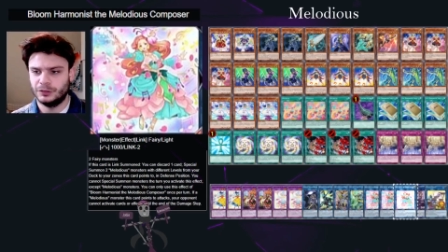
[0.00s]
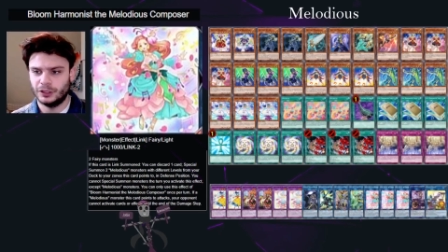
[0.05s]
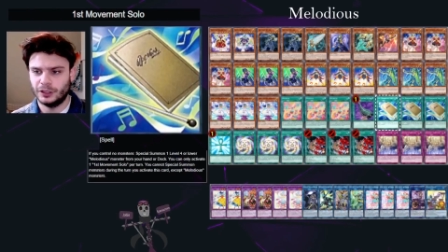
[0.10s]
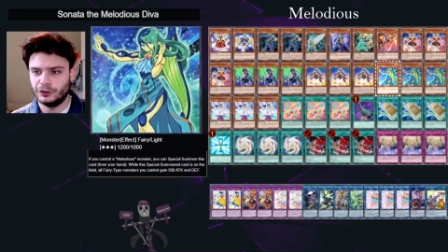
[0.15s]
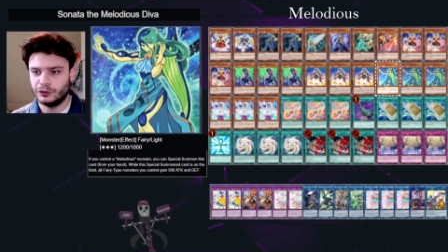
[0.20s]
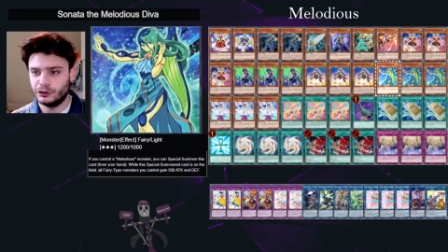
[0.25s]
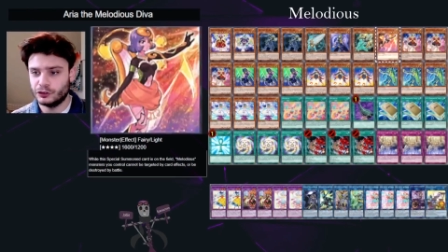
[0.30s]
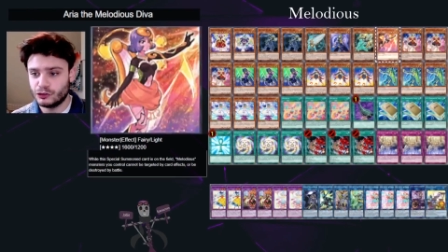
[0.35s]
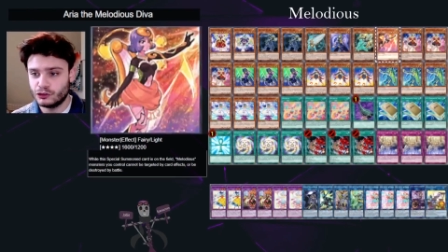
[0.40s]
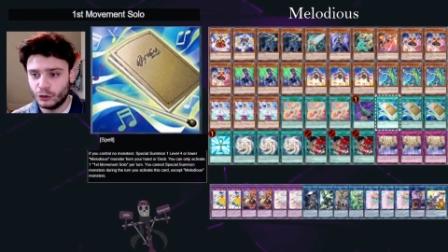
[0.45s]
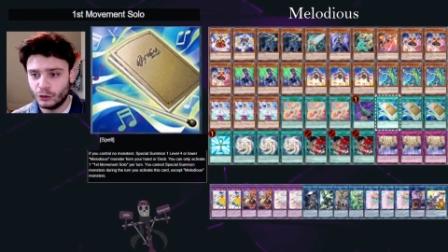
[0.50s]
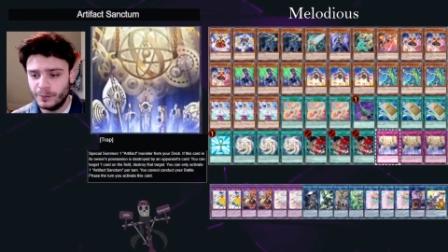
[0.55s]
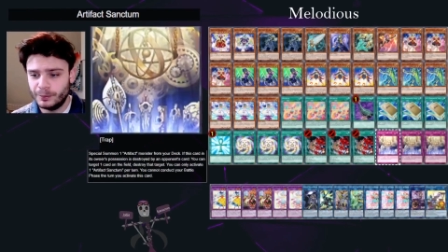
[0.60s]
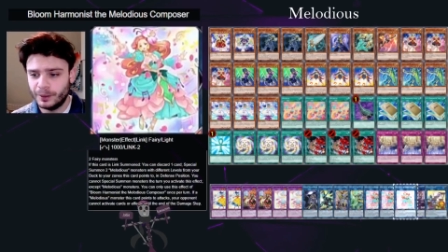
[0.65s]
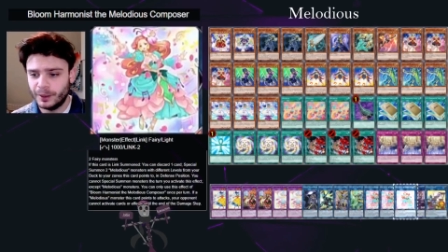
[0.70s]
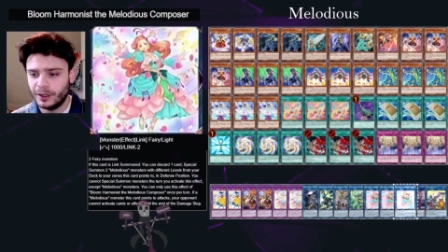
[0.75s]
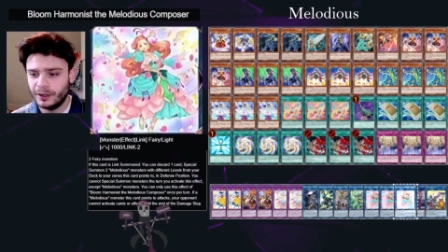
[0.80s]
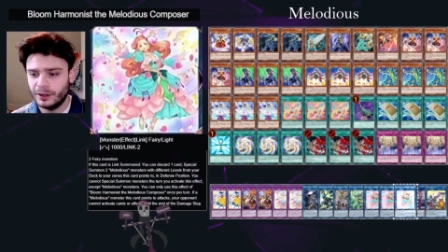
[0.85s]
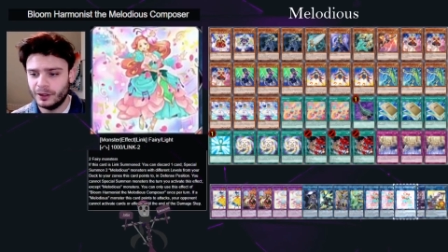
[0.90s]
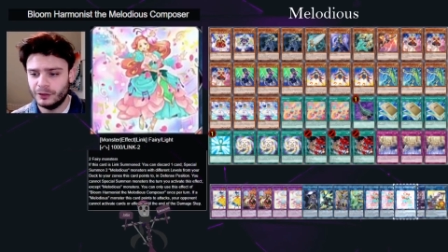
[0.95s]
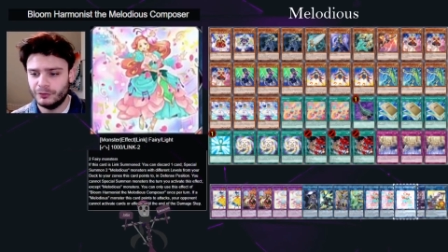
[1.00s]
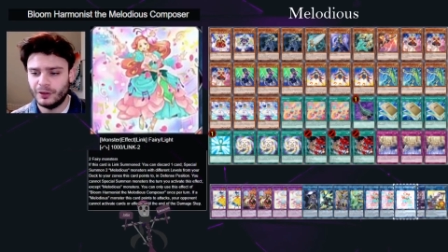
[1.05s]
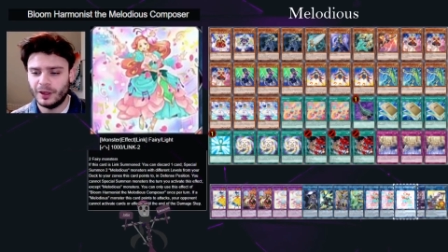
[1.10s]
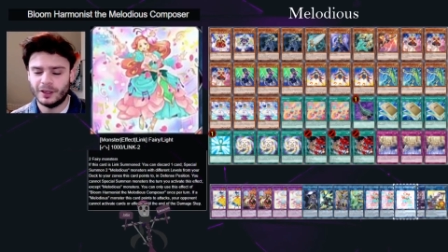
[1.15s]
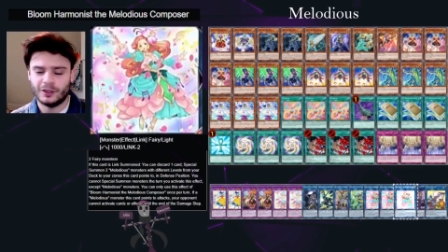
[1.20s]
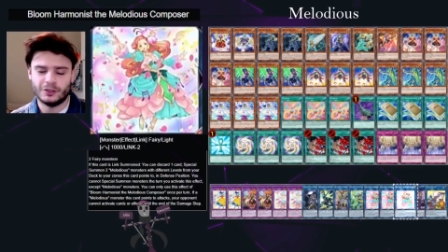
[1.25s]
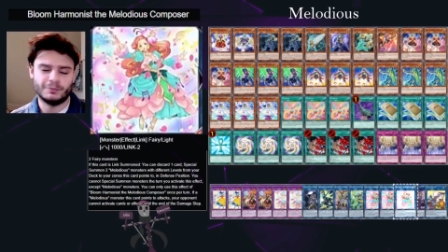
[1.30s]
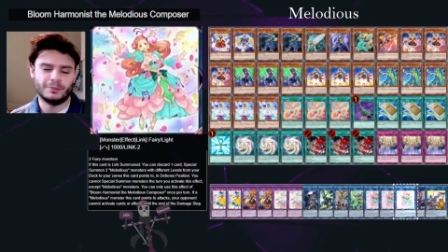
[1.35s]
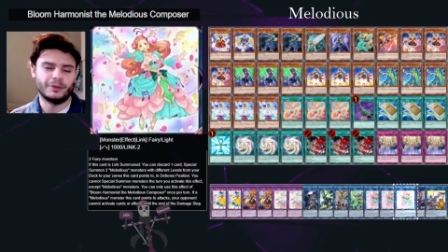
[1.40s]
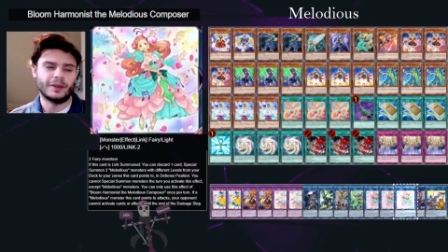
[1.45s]
destroyed by card
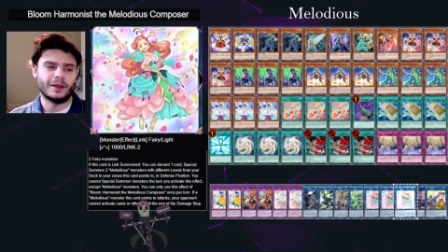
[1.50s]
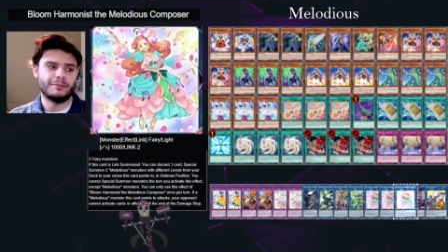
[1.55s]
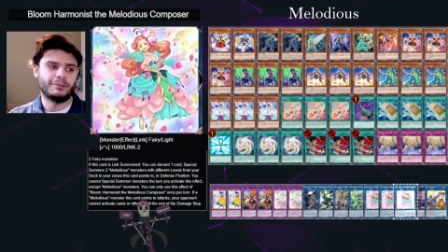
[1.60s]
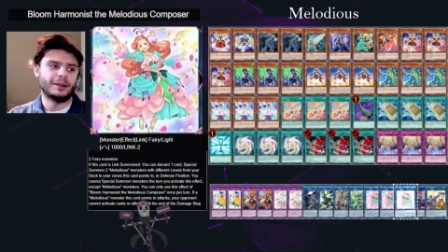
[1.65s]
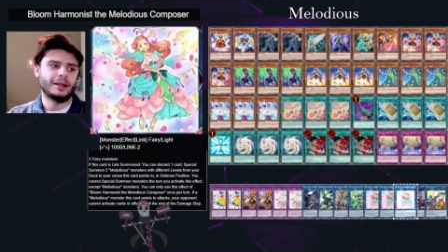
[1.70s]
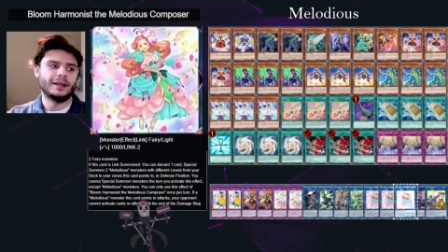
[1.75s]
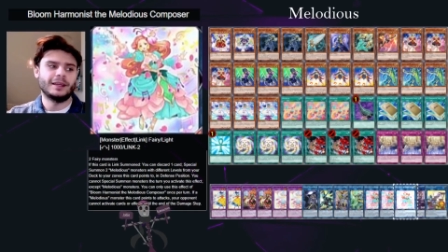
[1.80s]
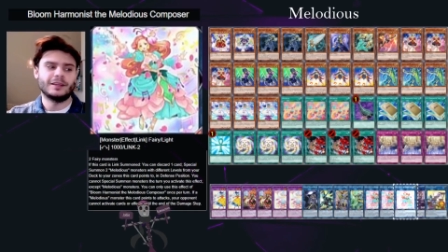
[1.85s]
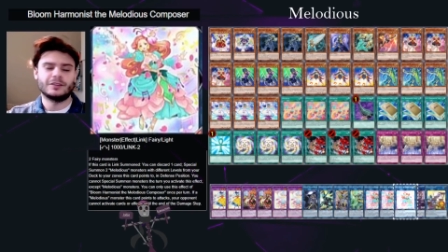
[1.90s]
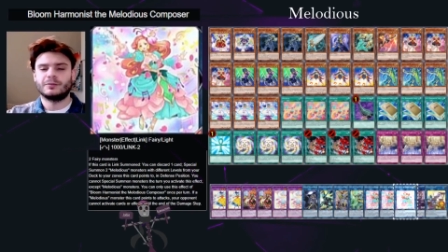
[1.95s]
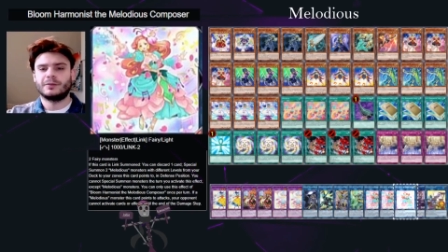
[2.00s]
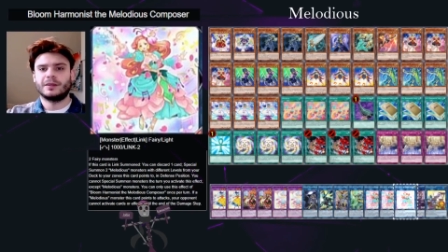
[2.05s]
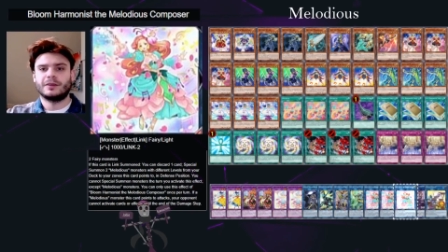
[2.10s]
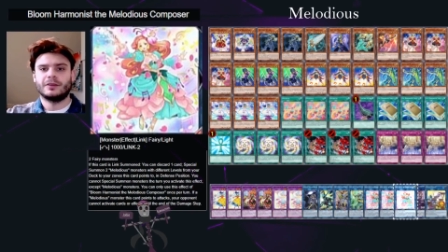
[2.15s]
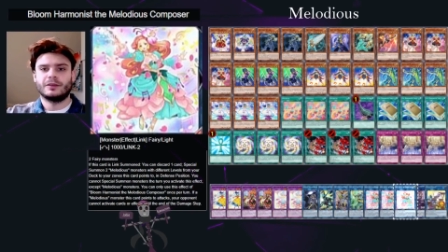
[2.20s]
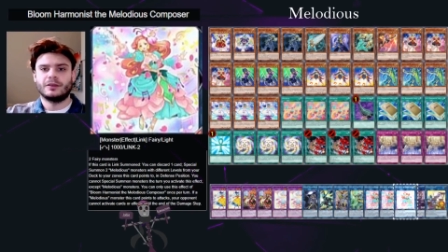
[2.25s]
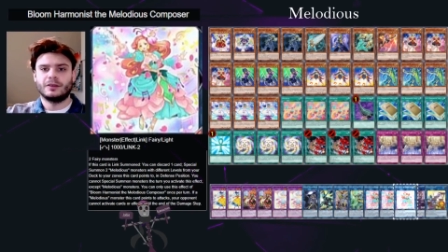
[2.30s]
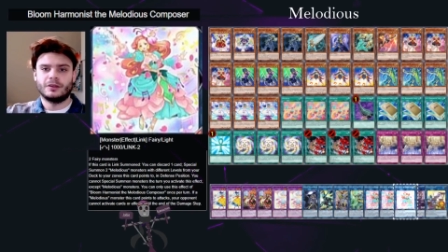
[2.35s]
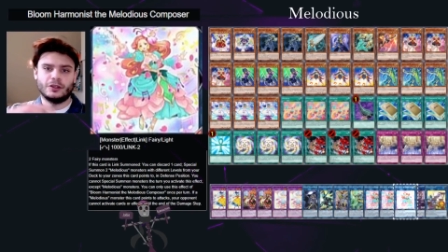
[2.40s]
effects, but they're playing something,